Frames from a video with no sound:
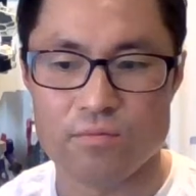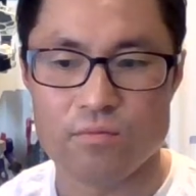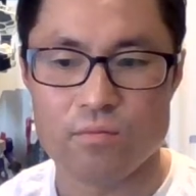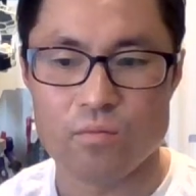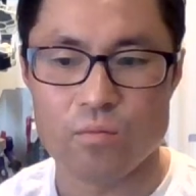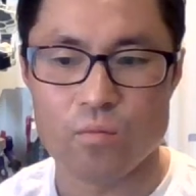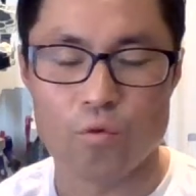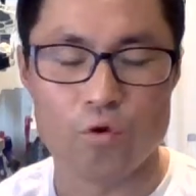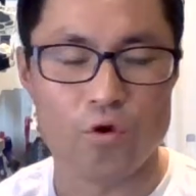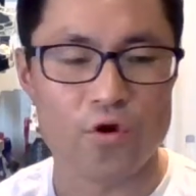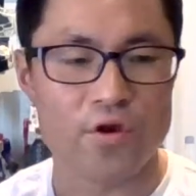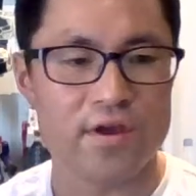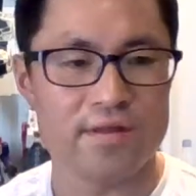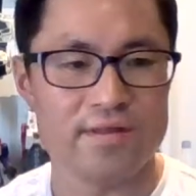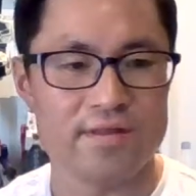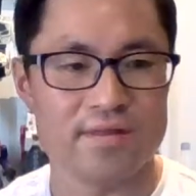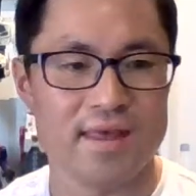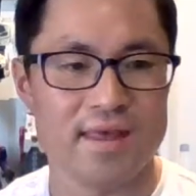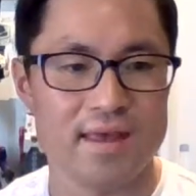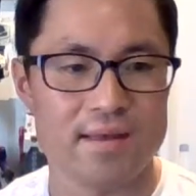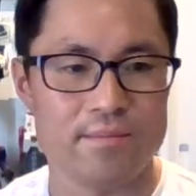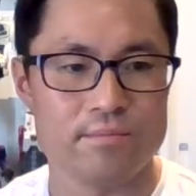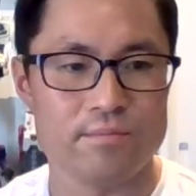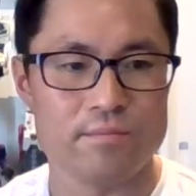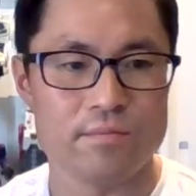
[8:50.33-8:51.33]
working
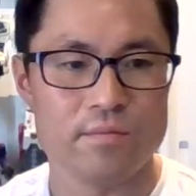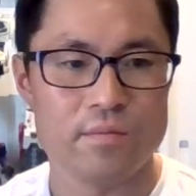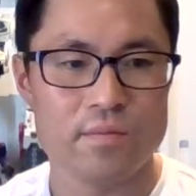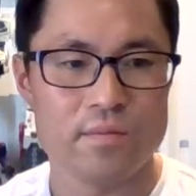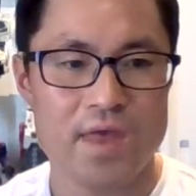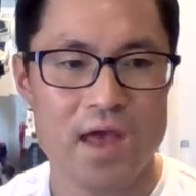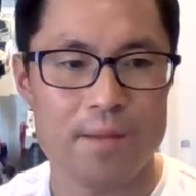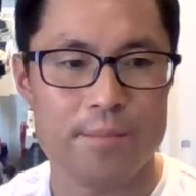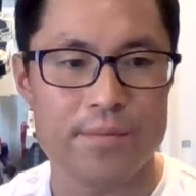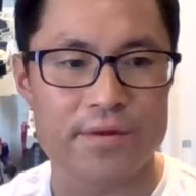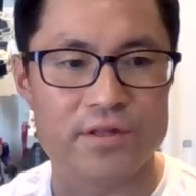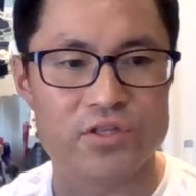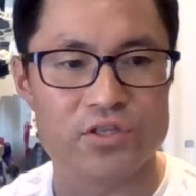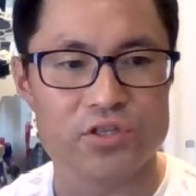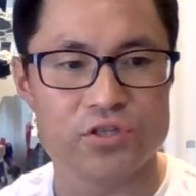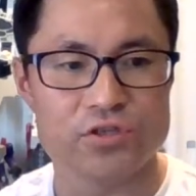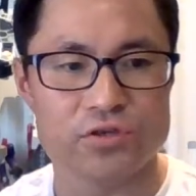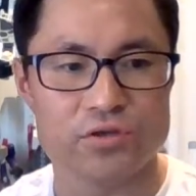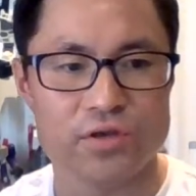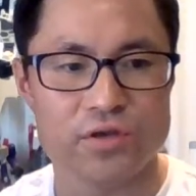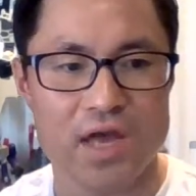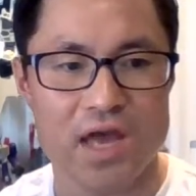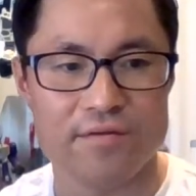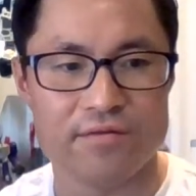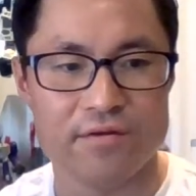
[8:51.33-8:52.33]
them, helping
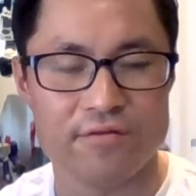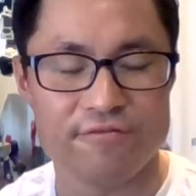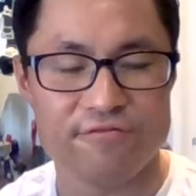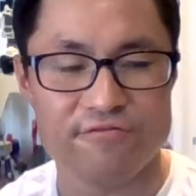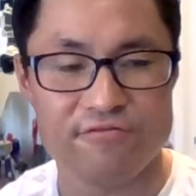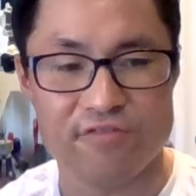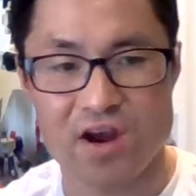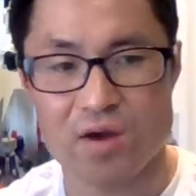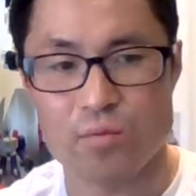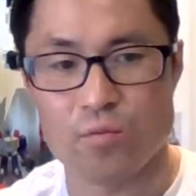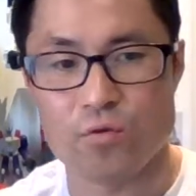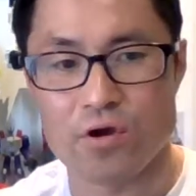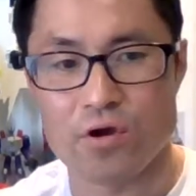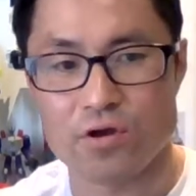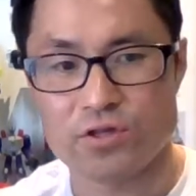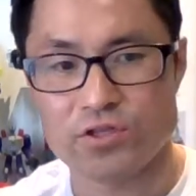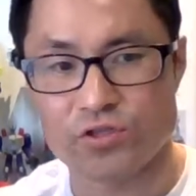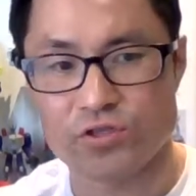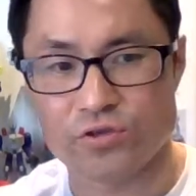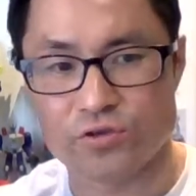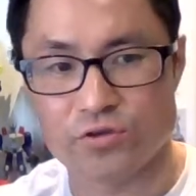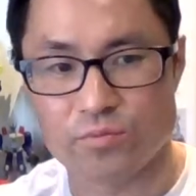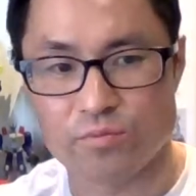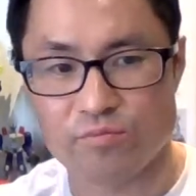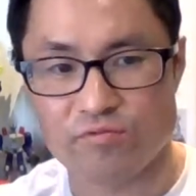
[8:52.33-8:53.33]
to have a framework to